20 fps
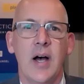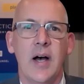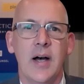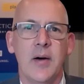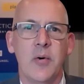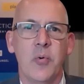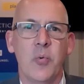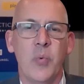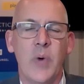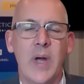
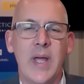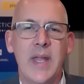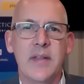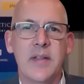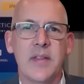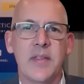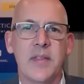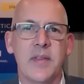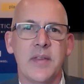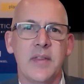
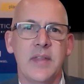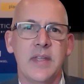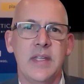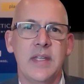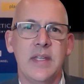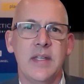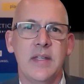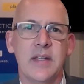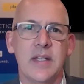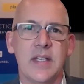when
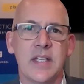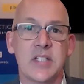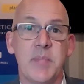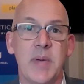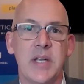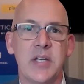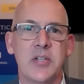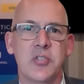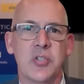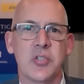the
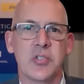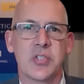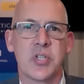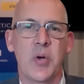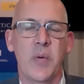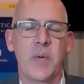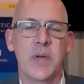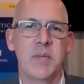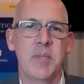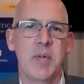expenditure is
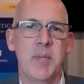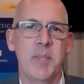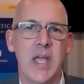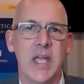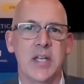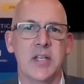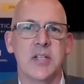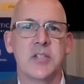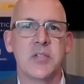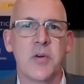going to be
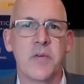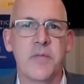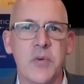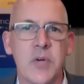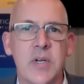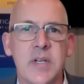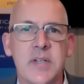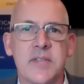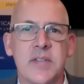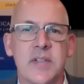made. So for
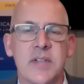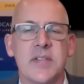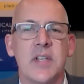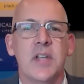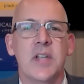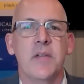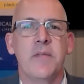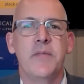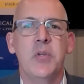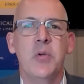instance,
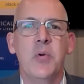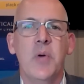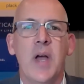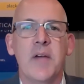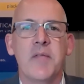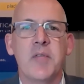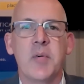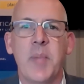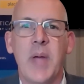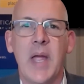if you have
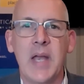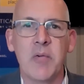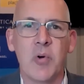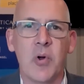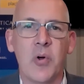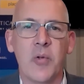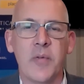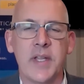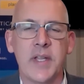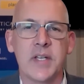a
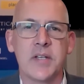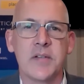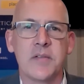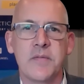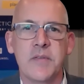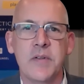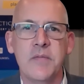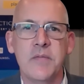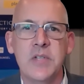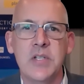payroll that is
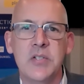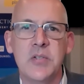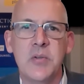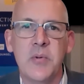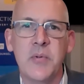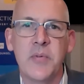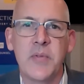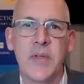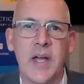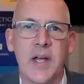
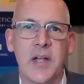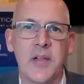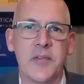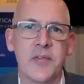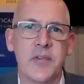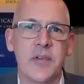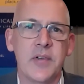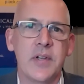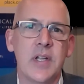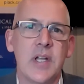
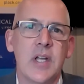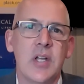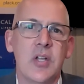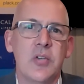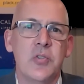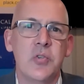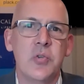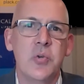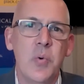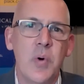
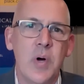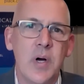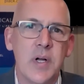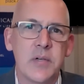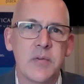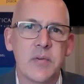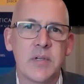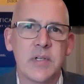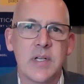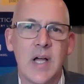
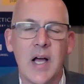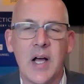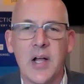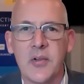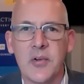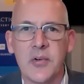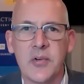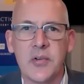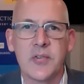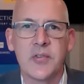
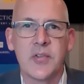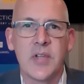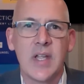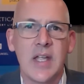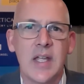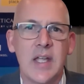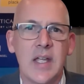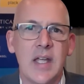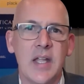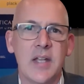
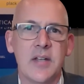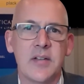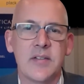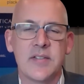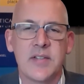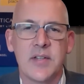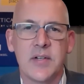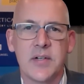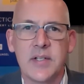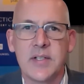
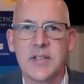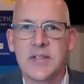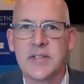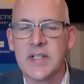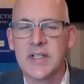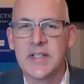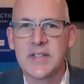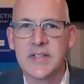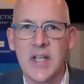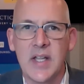
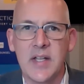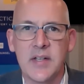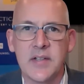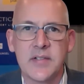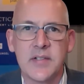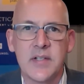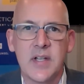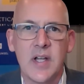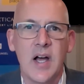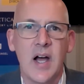
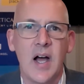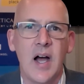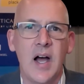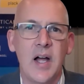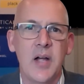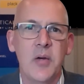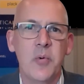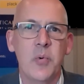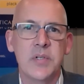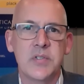$52,200.36,
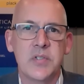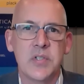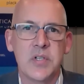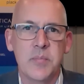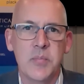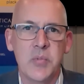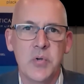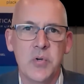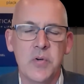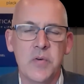I want you to
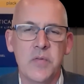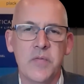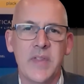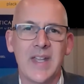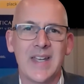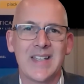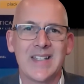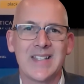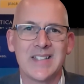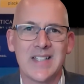move that
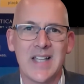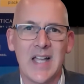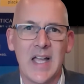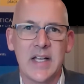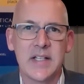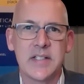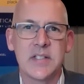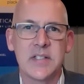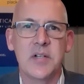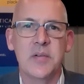
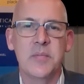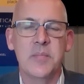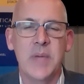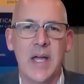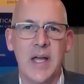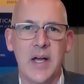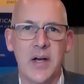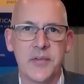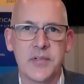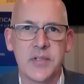exact
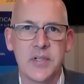amount,